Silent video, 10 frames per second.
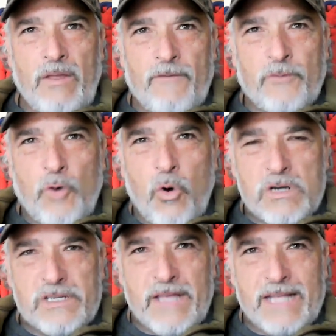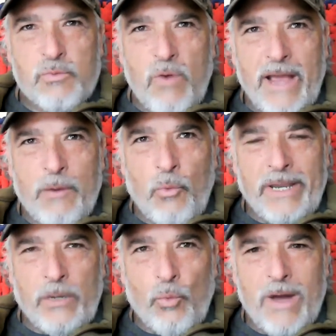of course, that's why
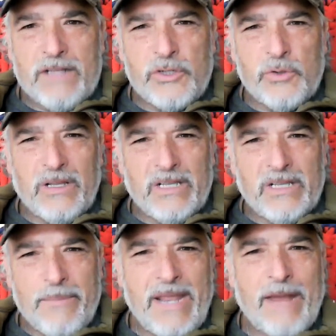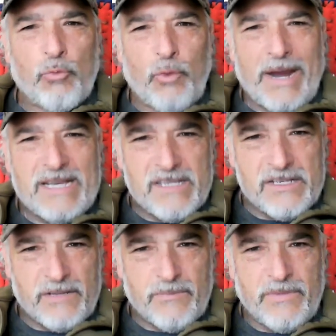we want to eliminate
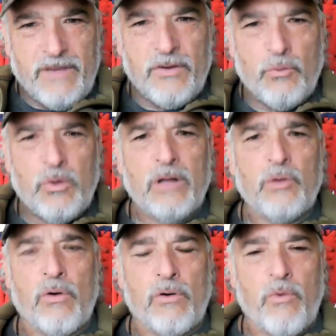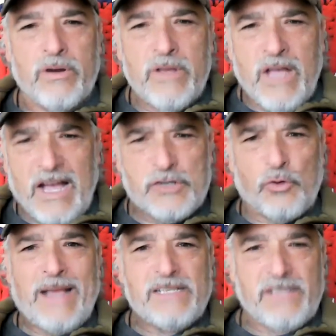racism, if you will, or
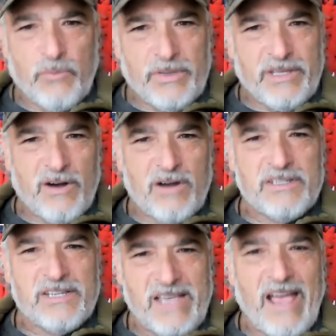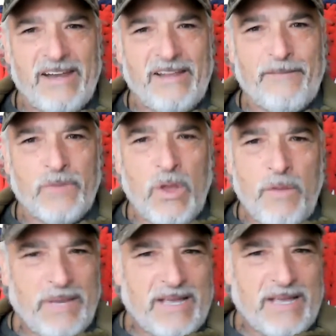address it within our society,
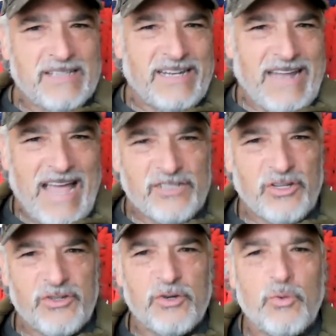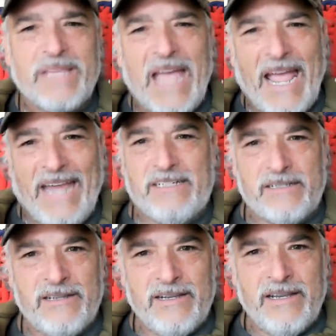because it has to do with hate.
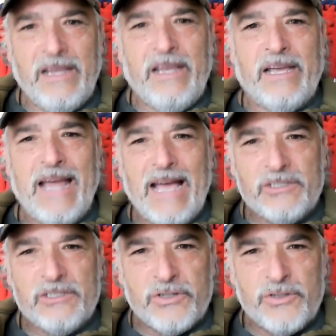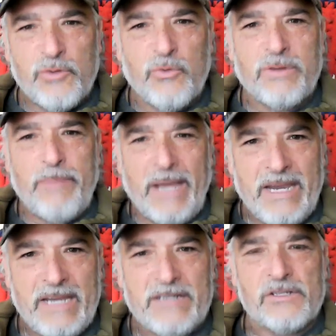It has to do with
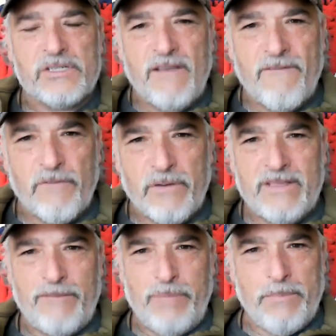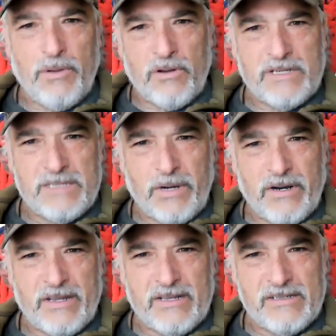pain and suffering that people are
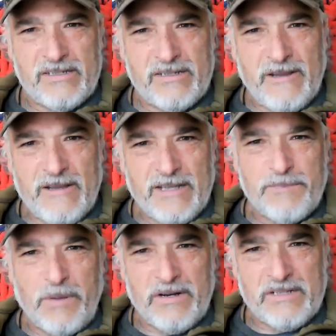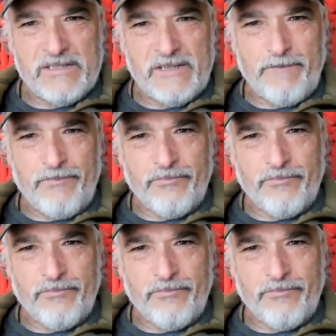experiencing.